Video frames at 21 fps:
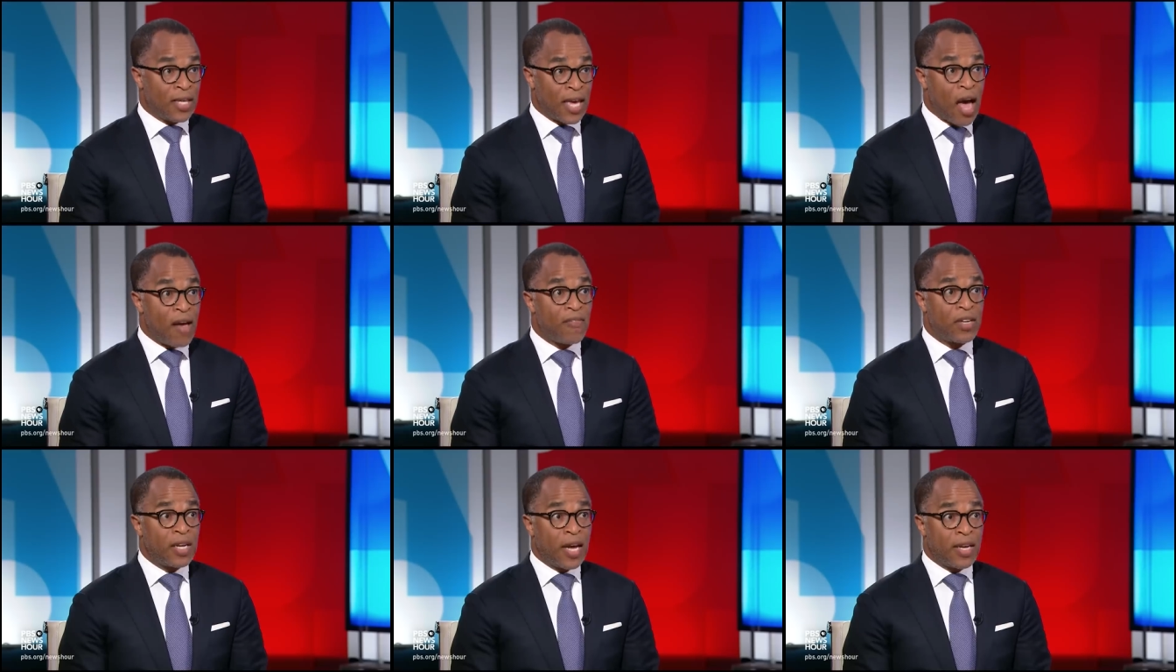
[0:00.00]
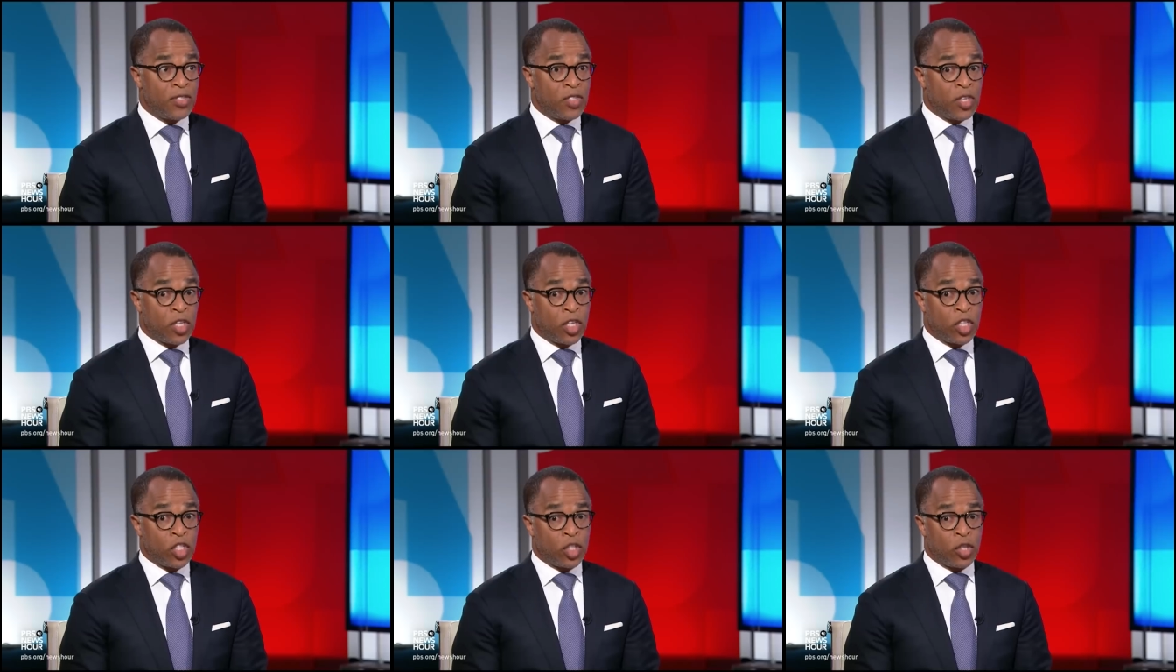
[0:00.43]

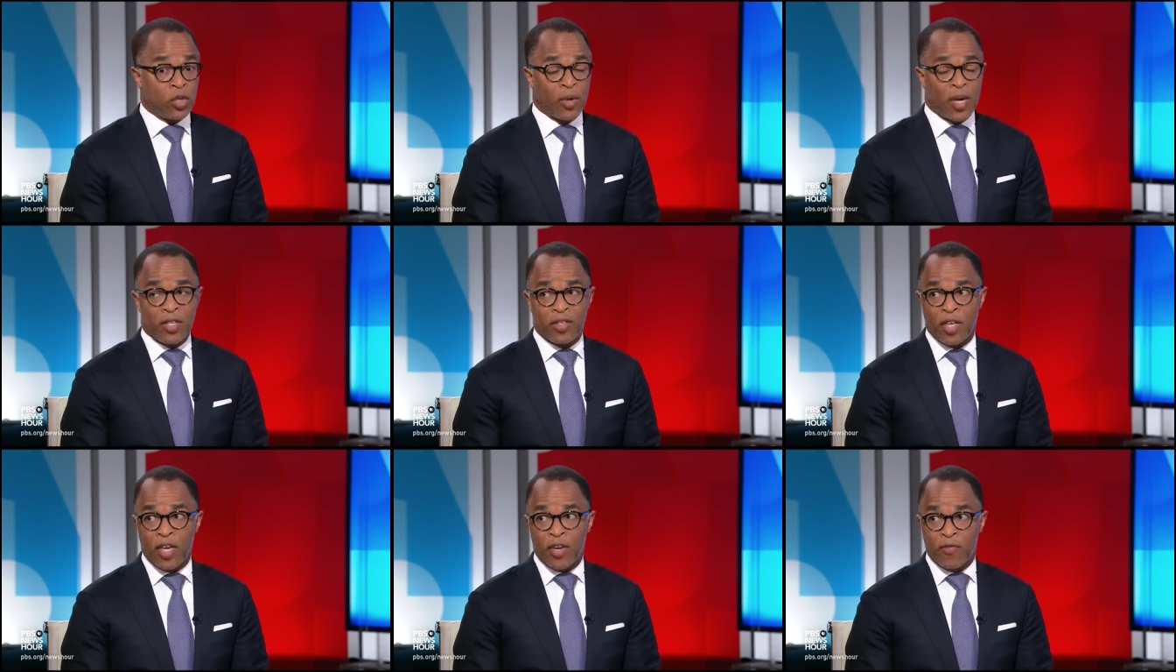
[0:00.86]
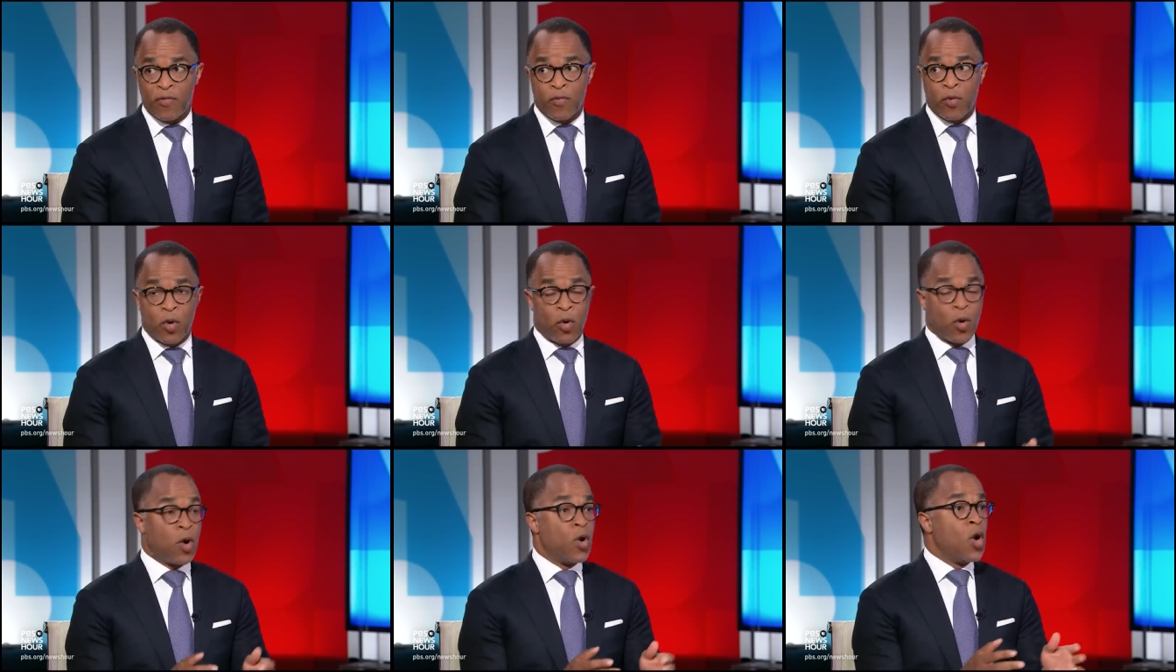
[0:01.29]
galvanizing issue, I think,
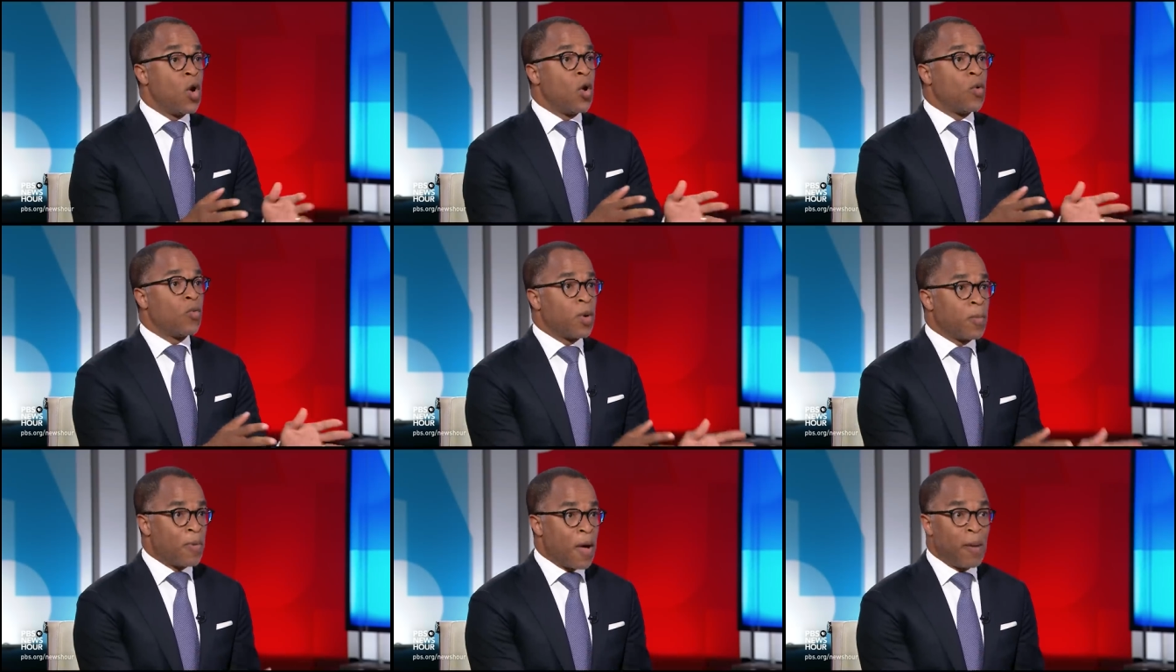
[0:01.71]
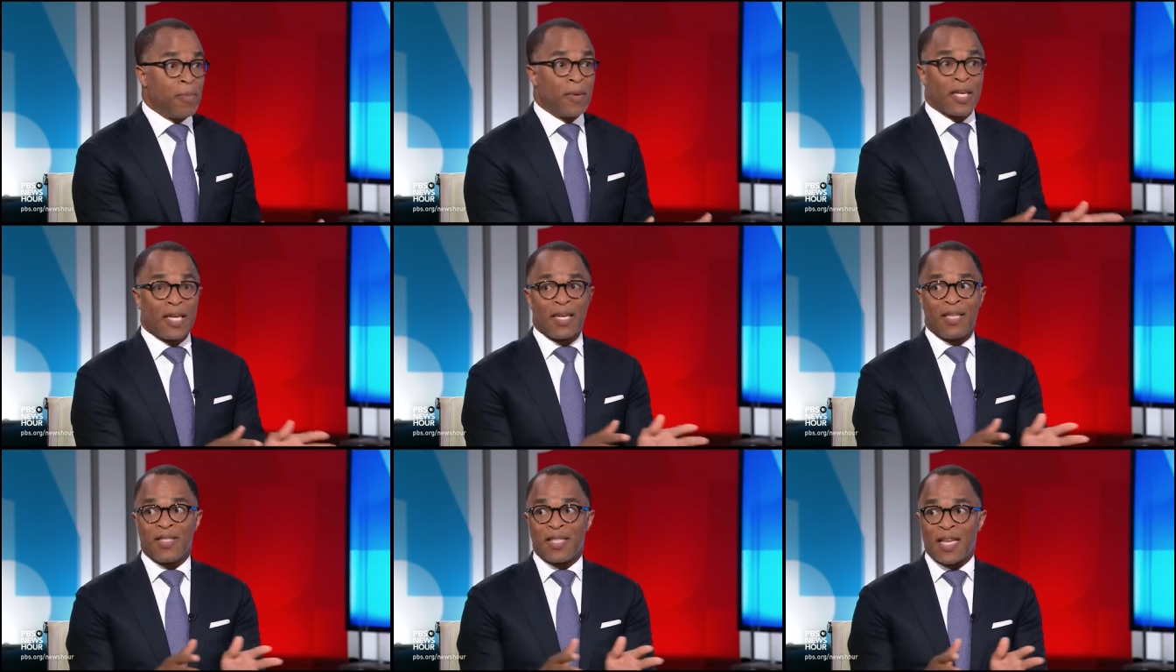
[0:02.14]
for
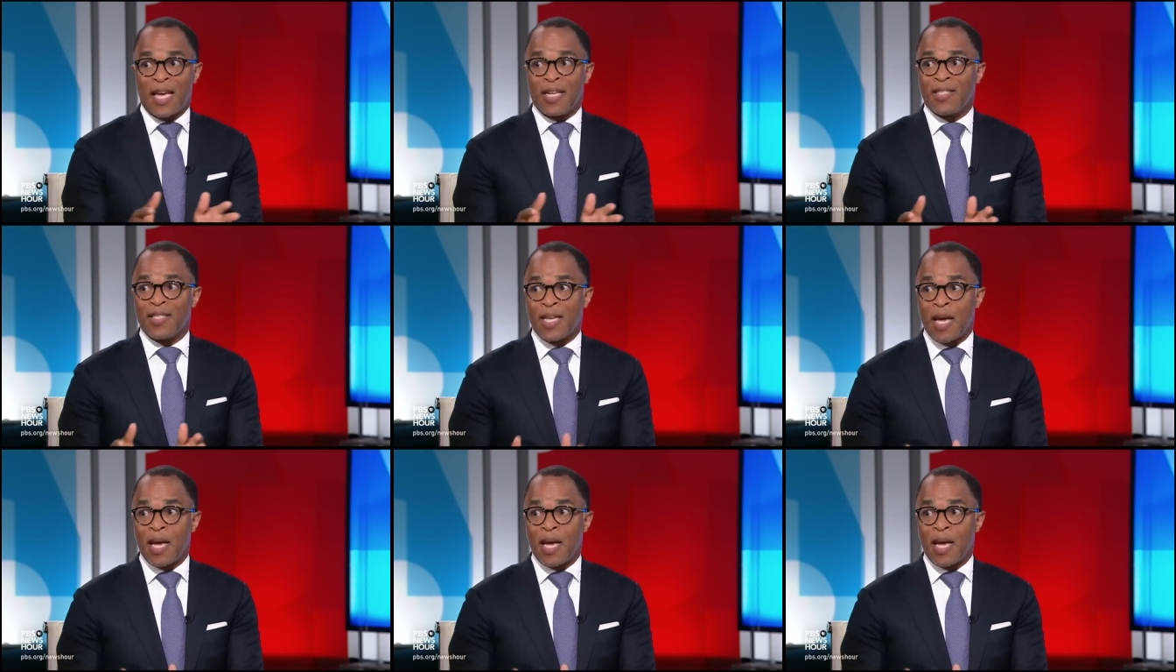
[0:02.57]
Republicans and